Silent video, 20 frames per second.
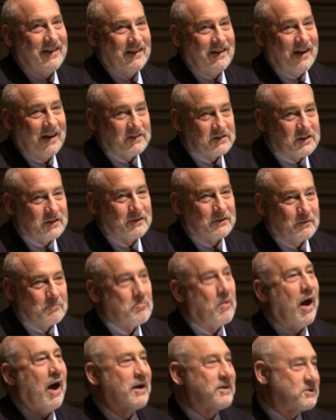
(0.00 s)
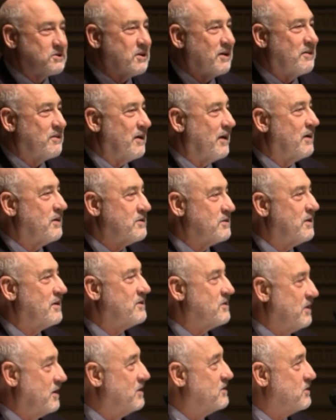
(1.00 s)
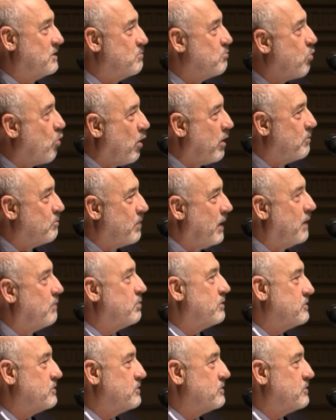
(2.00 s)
I still modestly think it's, it's, it's, an important paper.